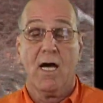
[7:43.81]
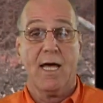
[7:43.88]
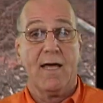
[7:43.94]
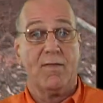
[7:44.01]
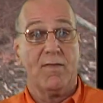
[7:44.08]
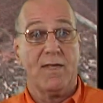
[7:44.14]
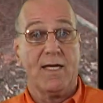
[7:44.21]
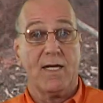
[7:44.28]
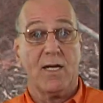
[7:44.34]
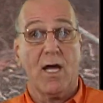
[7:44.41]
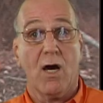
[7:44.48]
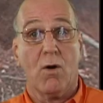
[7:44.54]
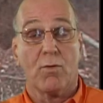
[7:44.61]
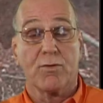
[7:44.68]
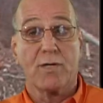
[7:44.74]
And then
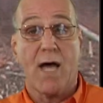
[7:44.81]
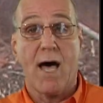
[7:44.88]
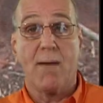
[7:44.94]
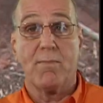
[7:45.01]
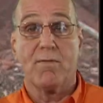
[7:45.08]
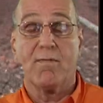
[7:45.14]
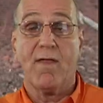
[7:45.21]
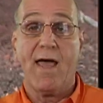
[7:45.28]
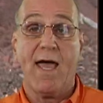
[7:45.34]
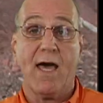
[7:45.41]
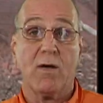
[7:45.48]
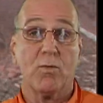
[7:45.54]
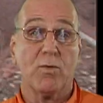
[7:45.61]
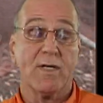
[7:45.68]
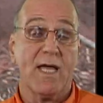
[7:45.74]
on top of
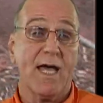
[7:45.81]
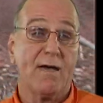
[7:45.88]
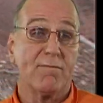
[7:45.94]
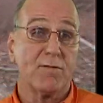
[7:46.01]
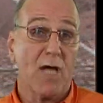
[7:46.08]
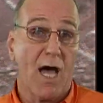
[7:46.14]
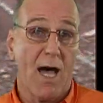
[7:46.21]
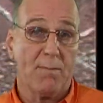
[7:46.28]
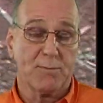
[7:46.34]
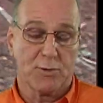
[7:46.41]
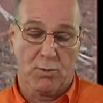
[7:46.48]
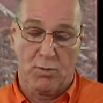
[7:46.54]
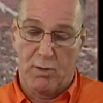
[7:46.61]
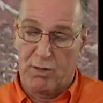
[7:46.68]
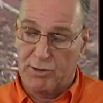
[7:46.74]
that, we have
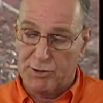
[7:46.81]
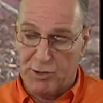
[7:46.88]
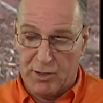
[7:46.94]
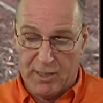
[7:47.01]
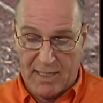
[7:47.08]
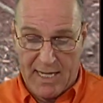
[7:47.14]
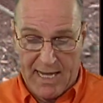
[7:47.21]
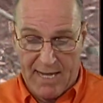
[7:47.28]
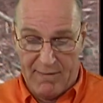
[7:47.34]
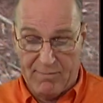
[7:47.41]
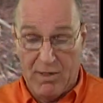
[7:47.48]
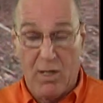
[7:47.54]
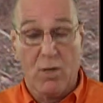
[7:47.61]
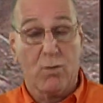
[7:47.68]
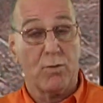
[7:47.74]
topsoil. And you're going to
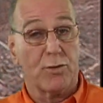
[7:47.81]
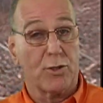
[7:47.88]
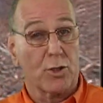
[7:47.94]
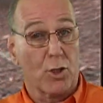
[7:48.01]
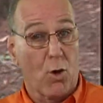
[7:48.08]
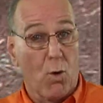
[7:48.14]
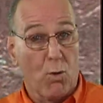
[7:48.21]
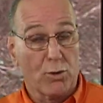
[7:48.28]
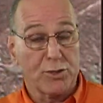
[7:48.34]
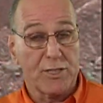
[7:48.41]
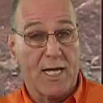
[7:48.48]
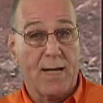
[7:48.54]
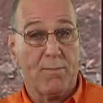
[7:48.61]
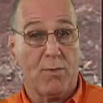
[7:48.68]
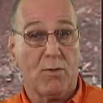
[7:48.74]
have, with your core
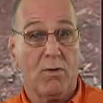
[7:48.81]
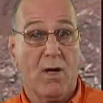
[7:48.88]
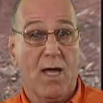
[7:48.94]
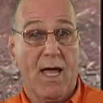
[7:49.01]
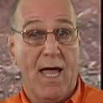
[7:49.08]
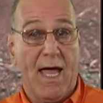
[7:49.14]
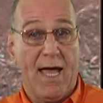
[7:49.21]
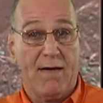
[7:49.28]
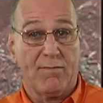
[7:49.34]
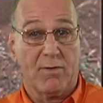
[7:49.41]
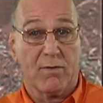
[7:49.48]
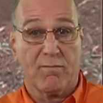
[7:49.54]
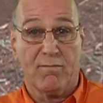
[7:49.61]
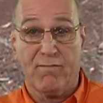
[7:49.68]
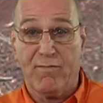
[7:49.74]
sample, have
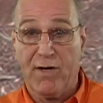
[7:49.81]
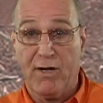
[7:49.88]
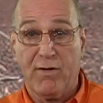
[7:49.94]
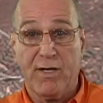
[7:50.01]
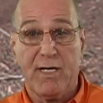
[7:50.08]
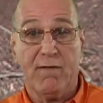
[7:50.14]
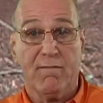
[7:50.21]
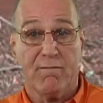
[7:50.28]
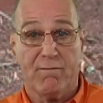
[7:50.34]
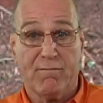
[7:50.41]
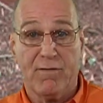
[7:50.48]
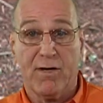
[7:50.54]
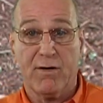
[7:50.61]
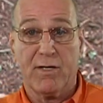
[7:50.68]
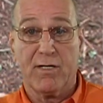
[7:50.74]
a very,
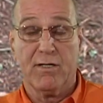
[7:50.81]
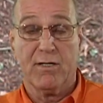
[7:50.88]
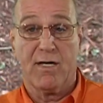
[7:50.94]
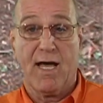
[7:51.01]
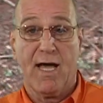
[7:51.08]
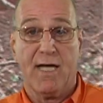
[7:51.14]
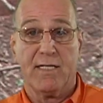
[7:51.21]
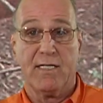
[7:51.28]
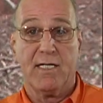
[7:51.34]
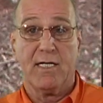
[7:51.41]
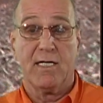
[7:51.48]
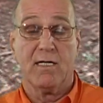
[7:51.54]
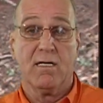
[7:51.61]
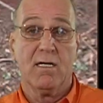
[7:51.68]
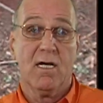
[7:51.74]
very good
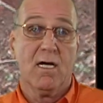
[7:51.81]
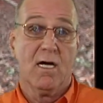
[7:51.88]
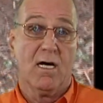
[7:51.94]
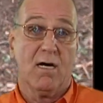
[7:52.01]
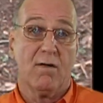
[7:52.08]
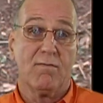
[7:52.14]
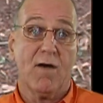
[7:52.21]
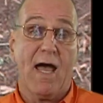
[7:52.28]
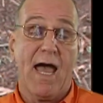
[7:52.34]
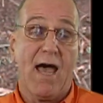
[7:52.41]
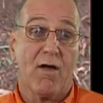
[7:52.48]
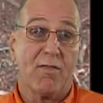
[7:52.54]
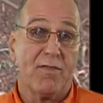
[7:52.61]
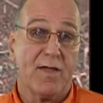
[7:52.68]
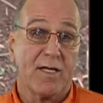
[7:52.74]
idea of
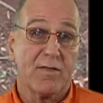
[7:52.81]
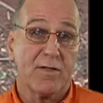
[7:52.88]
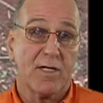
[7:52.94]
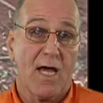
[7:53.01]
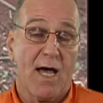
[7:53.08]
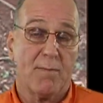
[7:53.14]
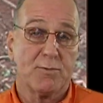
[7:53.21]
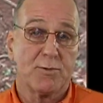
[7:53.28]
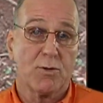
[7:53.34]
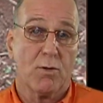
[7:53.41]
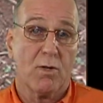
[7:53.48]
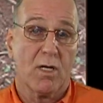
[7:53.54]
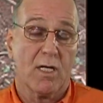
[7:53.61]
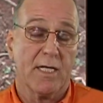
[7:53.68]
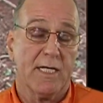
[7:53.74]
how thick the
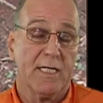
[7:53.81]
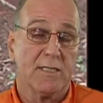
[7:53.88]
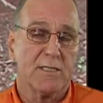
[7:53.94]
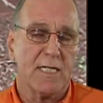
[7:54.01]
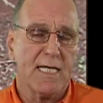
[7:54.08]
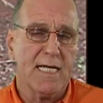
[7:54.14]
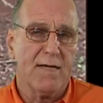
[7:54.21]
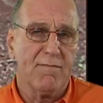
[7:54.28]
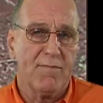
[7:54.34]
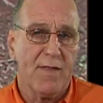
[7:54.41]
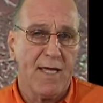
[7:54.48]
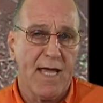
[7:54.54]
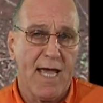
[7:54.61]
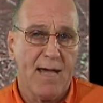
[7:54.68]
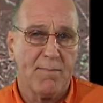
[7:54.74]
topsoil is if
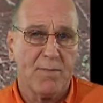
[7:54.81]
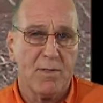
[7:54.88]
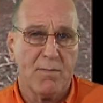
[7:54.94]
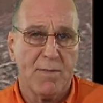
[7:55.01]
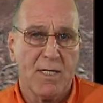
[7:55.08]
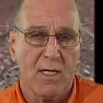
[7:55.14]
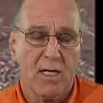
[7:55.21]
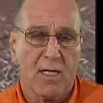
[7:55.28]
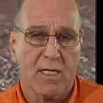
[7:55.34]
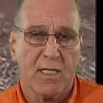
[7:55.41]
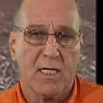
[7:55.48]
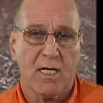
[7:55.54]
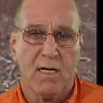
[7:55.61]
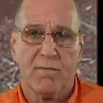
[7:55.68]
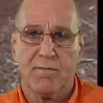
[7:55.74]
they happen to be lucky
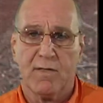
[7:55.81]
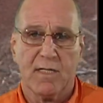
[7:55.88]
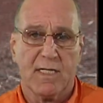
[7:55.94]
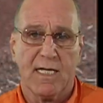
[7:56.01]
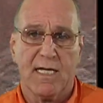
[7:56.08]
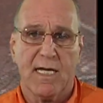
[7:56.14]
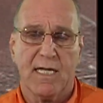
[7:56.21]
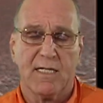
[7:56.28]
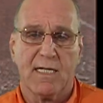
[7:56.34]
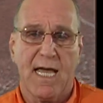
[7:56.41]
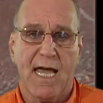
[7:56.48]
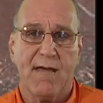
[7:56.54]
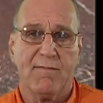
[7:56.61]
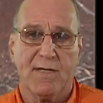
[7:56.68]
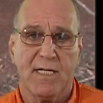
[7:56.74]
enough to
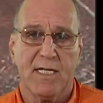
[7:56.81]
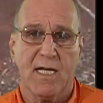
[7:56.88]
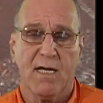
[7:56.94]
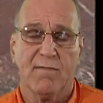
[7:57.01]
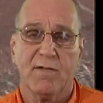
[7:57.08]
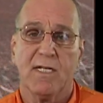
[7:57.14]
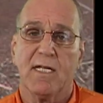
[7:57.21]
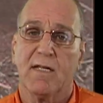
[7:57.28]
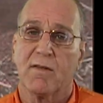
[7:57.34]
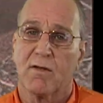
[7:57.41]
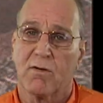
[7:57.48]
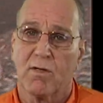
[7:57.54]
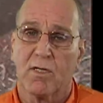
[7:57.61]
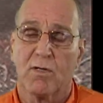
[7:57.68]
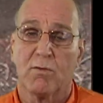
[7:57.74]
have any of it in the
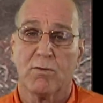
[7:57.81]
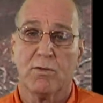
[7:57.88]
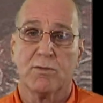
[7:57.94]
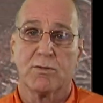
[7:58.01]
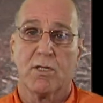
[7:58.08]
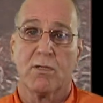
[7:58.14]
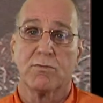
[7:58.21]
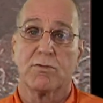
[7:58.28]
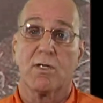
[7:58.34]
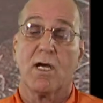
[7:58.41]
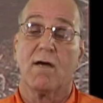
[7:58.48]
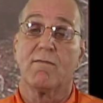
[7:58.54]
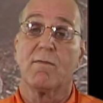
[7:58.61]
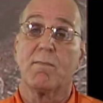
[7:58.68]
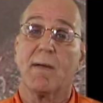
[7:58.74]
critical root zones
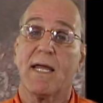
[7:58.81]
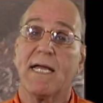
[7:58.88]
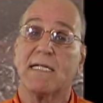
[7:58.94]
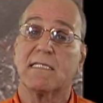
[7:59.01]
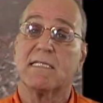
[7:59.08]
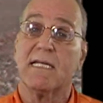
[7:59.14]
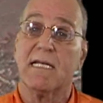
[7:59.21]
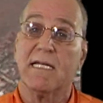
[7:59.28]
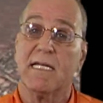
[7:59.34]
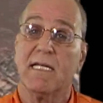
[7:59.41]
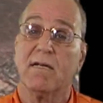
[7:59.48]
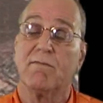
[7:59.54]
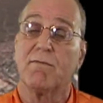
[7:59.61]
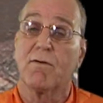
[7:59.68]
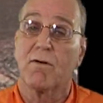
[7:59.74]
of the plants that need
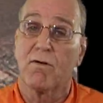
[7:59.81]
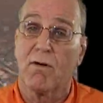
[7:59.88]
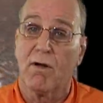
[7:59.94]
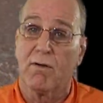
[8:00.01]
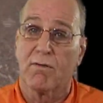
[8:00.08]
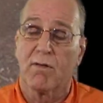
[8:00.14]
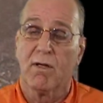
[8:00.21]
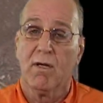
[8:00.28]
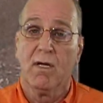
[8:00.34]
it for growth.